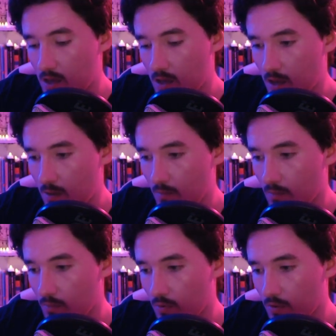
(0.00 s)

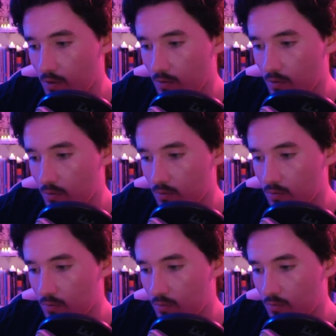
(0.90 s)
Although,
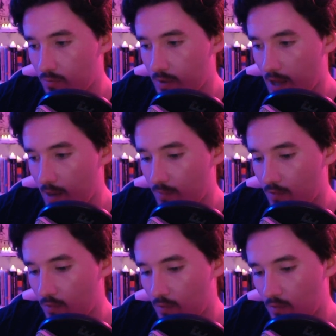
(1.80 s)

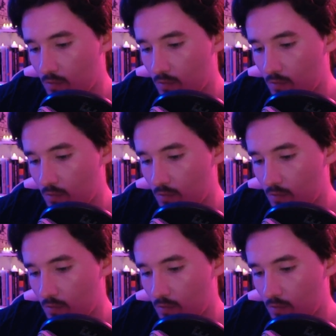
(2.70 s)
perhaps,